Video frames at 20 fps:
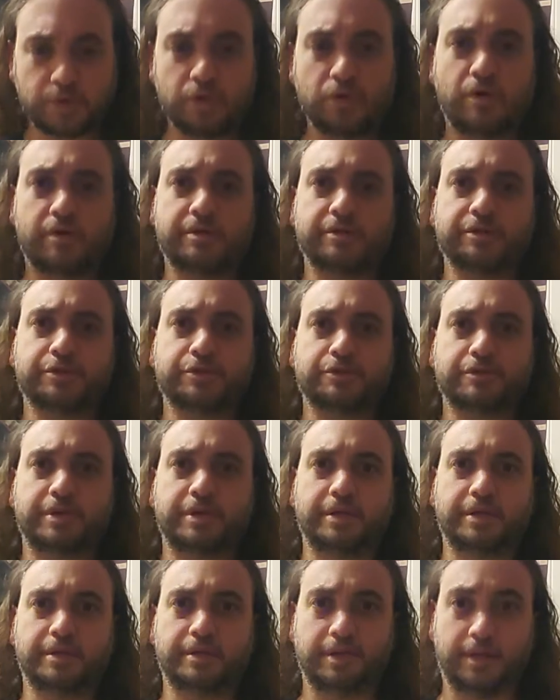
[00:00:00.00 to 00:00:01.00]
on a
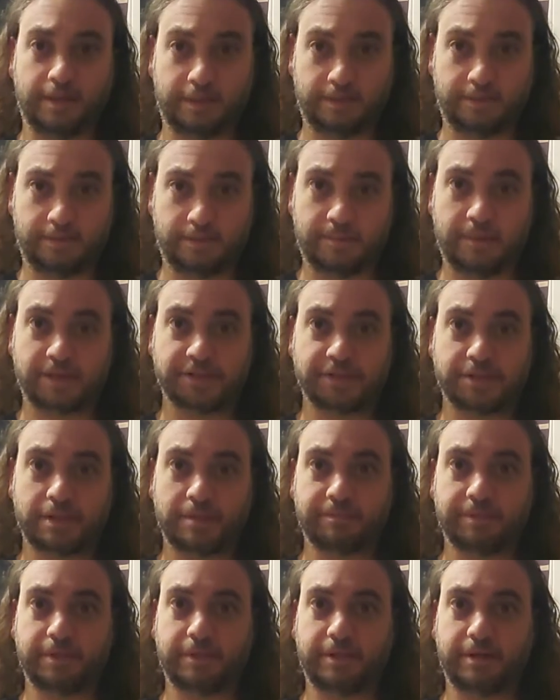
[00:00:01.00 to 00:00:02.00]
screen, and it makes it
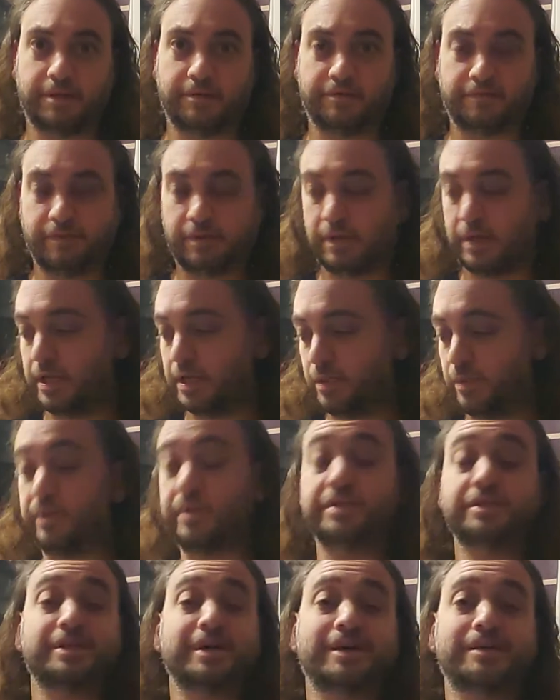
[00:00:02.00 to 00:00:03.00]
come to life. Well,
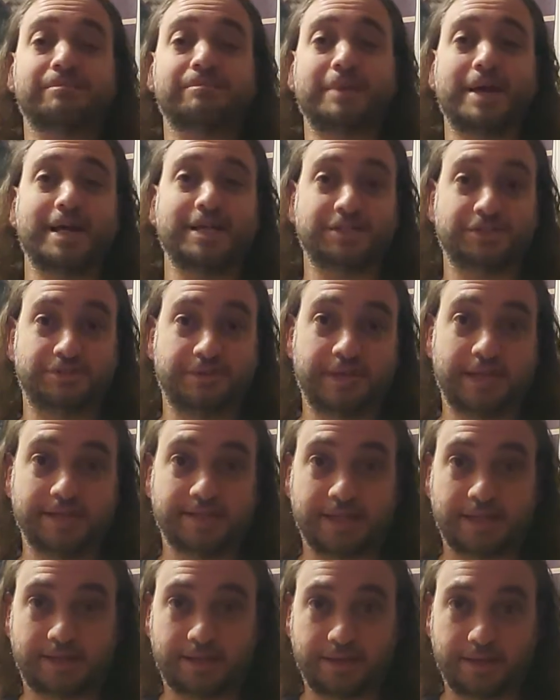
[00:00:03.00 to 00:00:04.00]
this guy mastered that
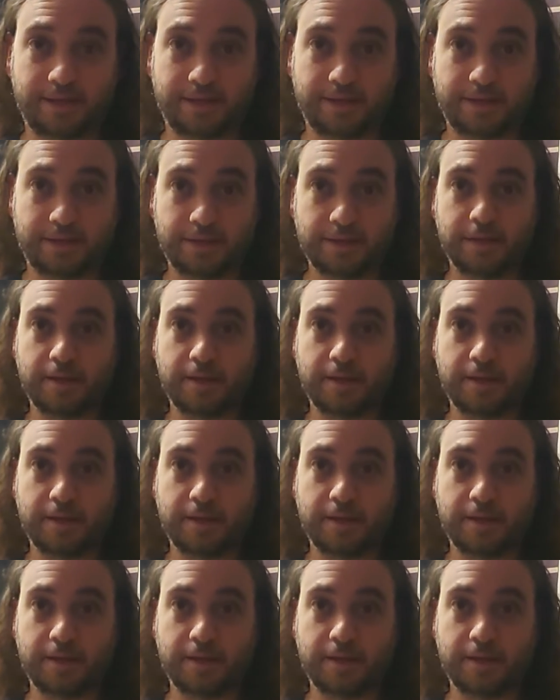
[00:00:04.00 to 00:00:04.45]
technique.